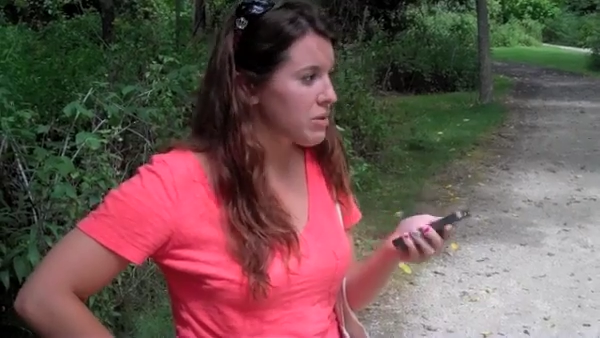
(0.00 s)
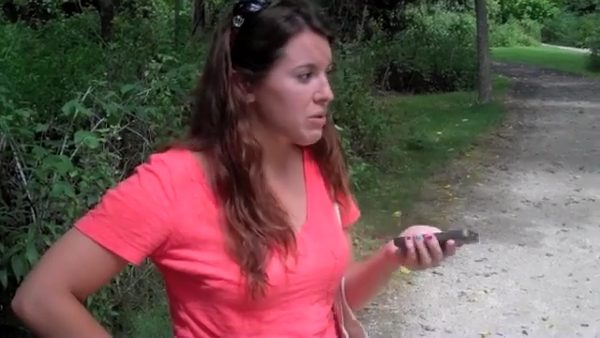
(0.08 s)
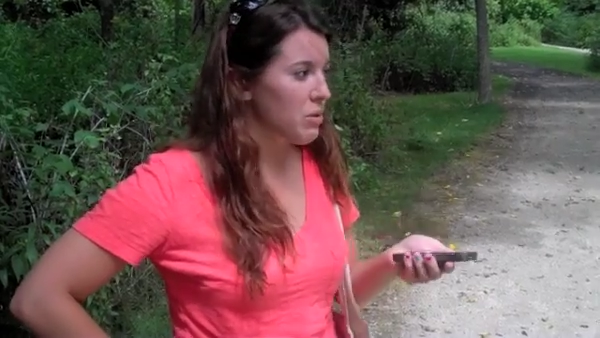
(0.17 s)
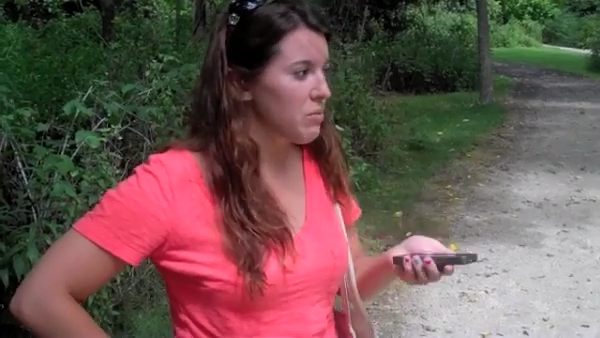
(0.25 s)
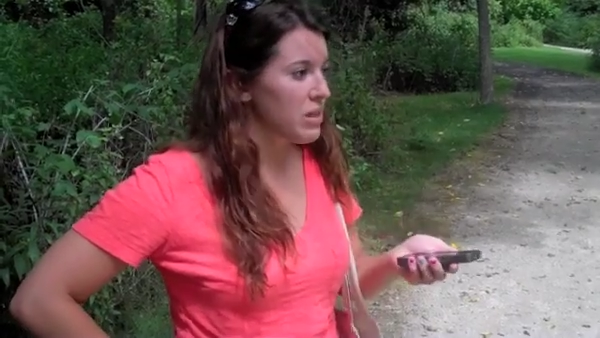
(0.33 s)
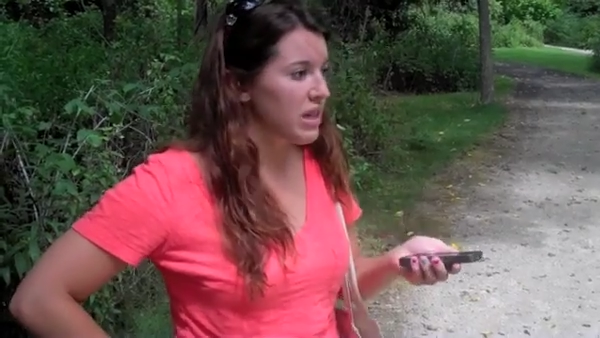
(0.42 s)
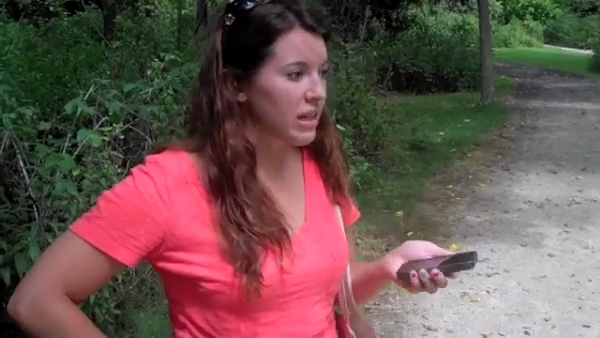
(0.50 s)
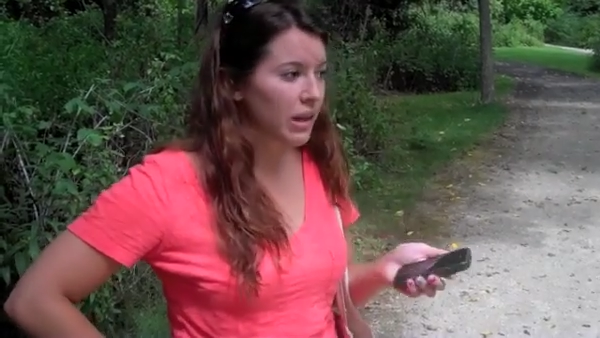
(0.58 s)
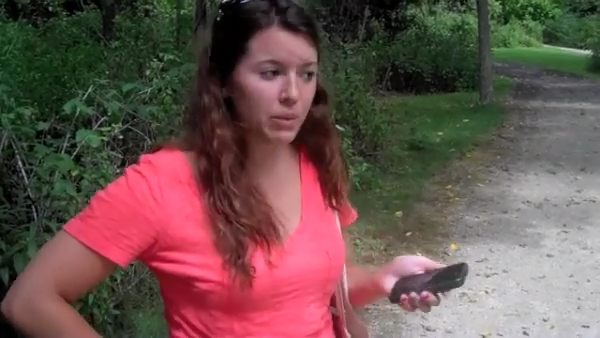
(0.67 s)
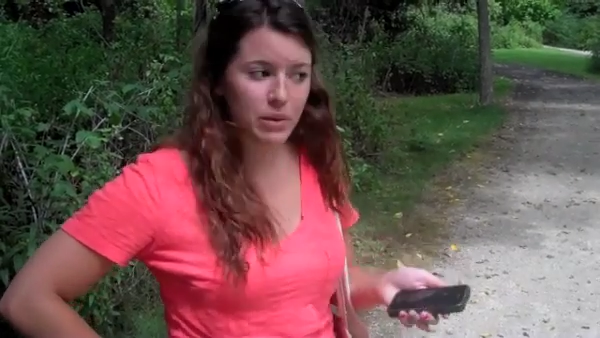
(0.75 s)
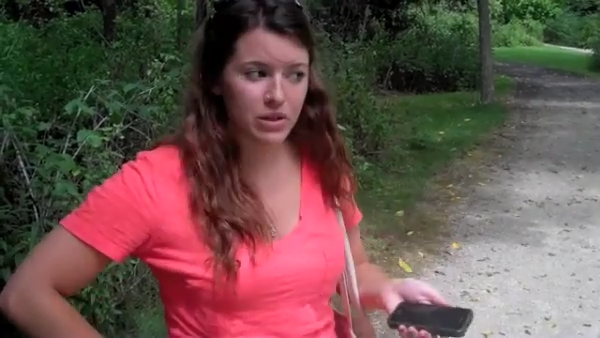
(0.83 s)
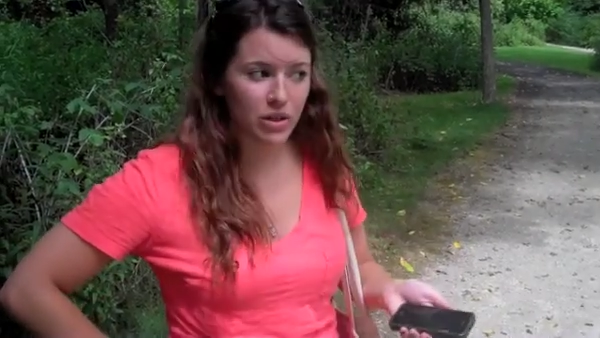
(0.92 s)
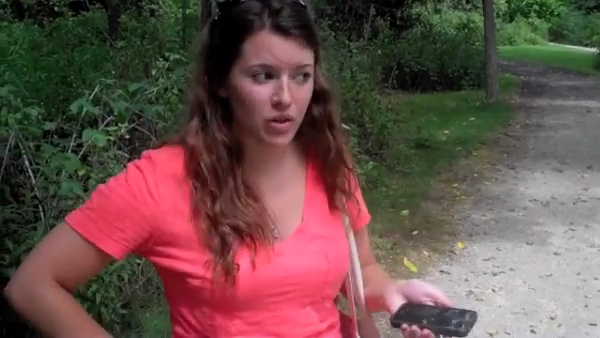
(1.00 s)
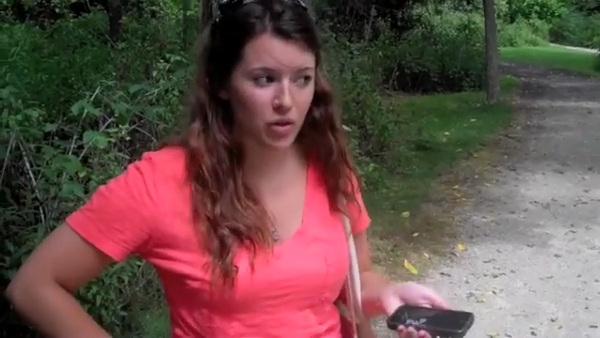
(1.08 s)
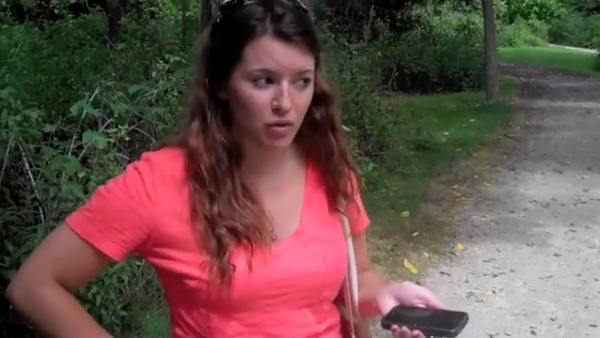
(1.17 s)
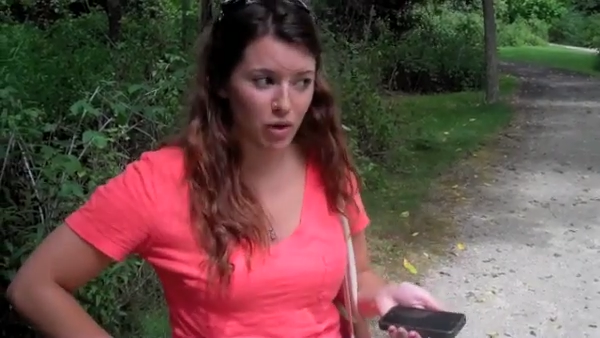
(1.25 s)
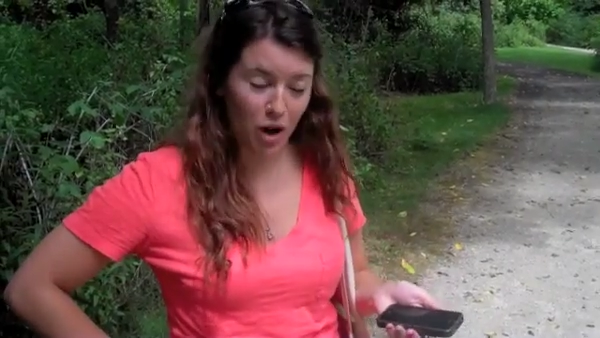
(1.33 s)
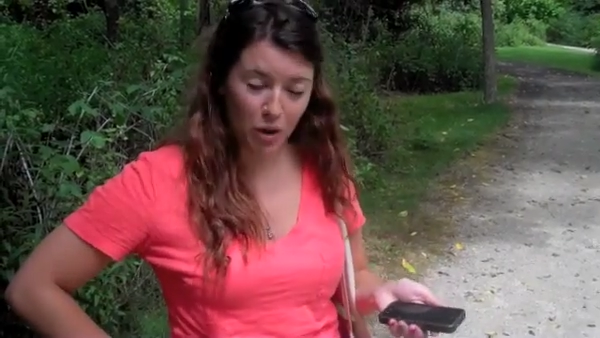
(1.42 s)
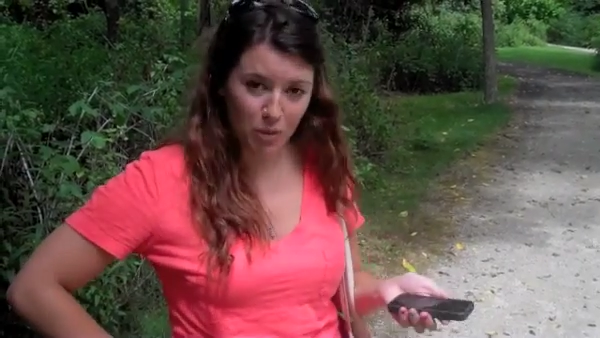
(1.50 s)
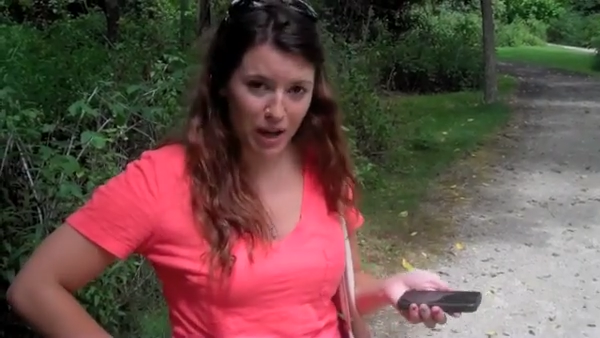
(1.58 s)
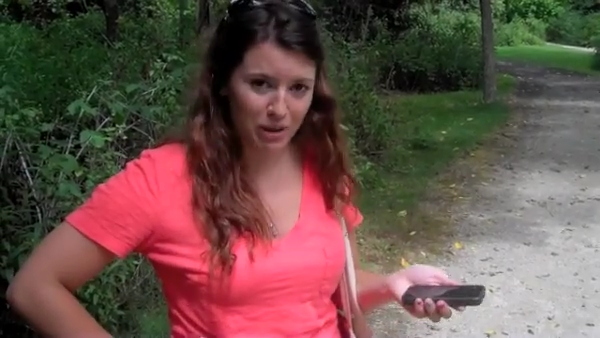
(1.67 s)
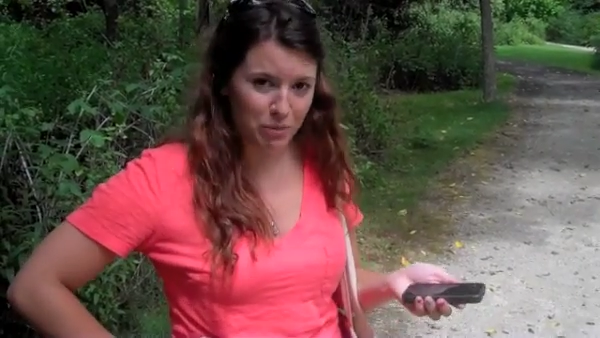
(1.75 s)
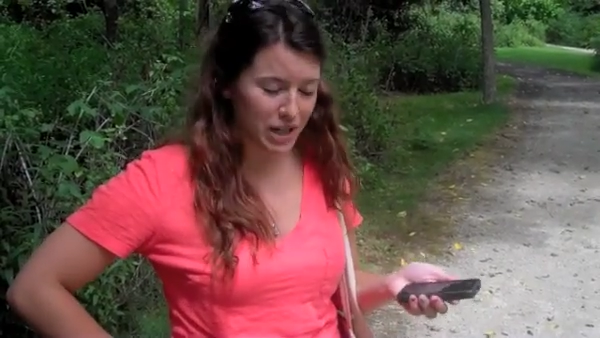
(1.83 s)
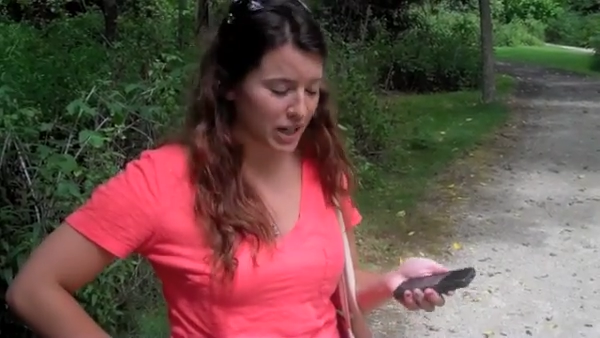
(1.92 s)
So I'm thinking we took the wrong
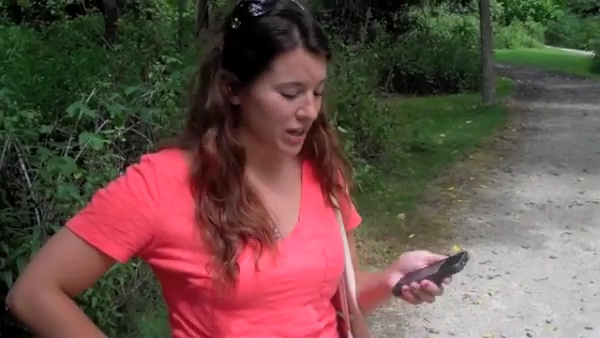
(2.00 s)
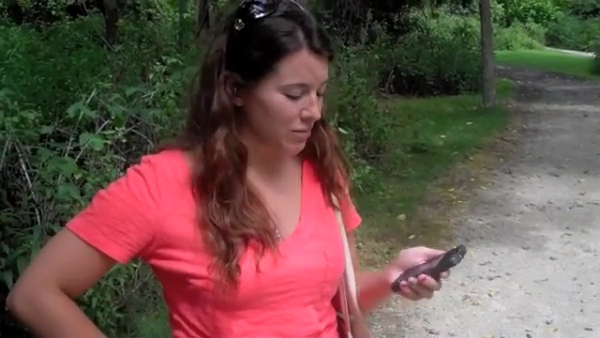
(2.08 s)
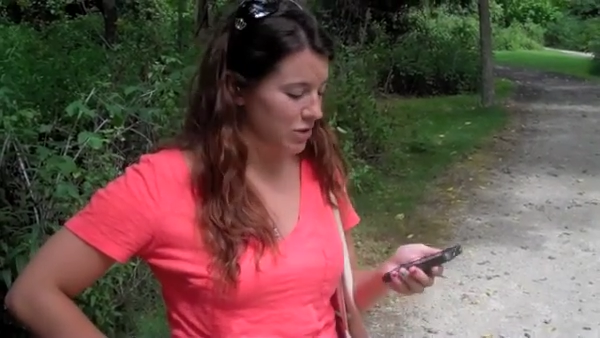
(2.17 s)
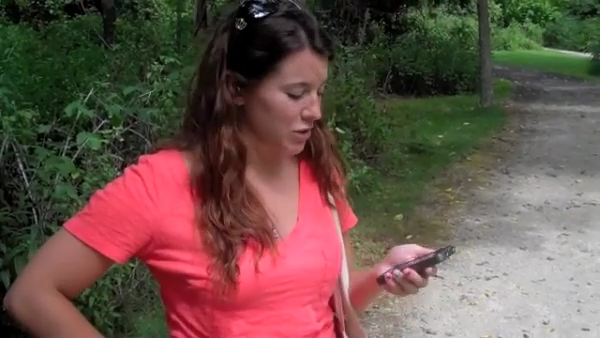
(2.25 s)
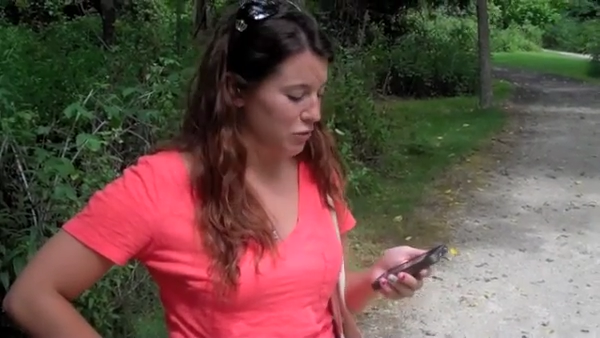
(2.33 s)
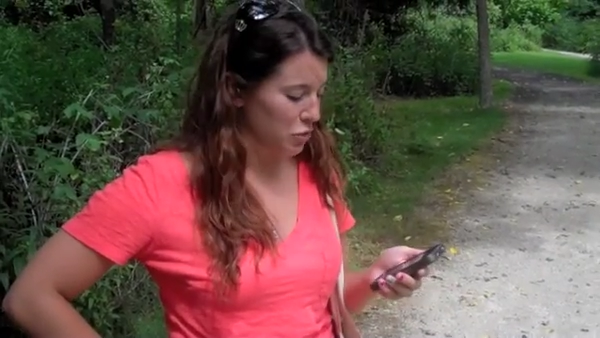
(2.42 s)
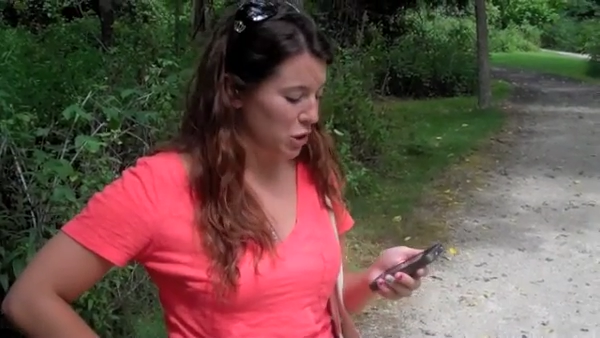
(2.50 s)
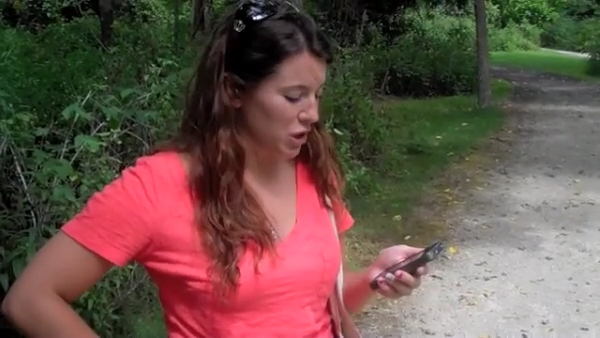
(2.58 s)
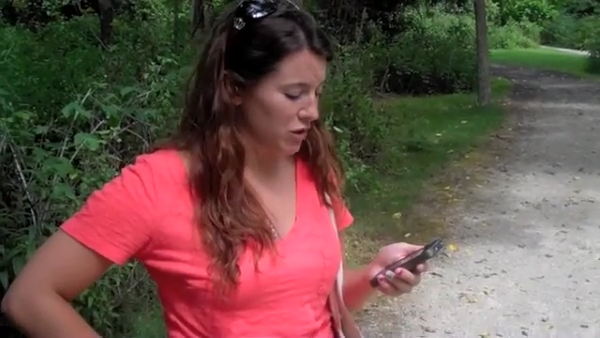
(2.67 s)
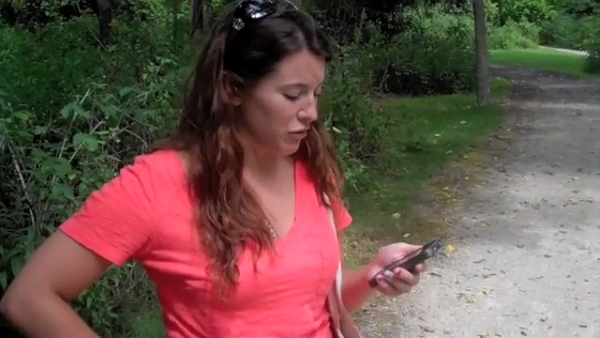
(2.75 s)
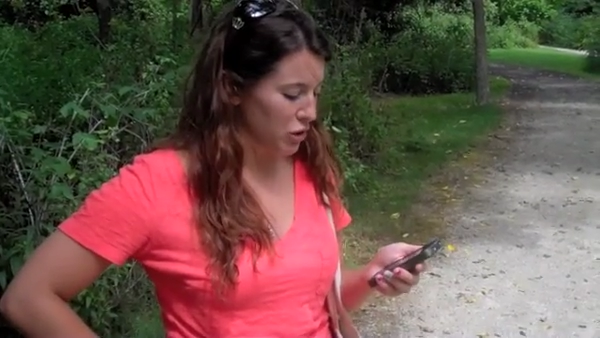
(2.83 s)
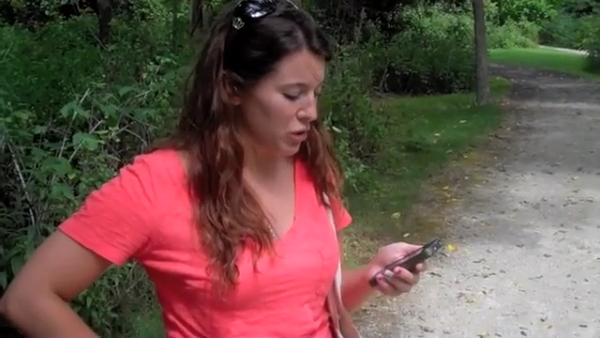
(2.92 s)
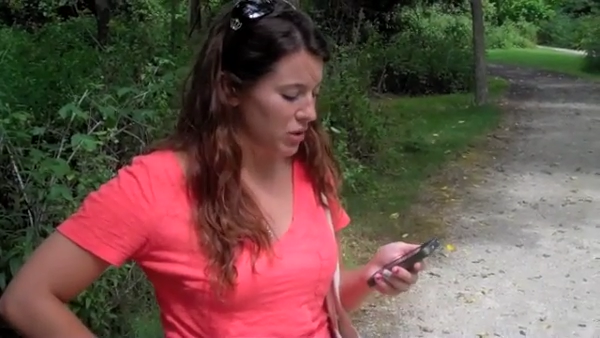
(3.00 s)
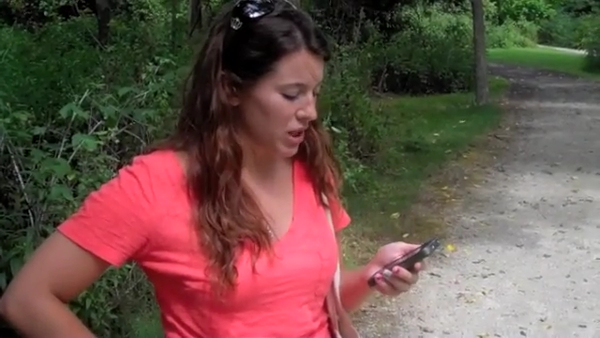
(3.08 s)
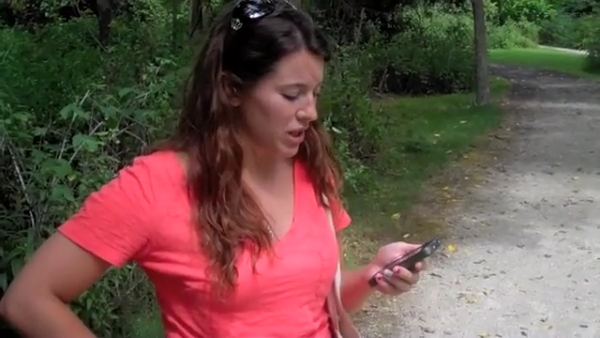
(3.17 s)
way when it came to the fork in the road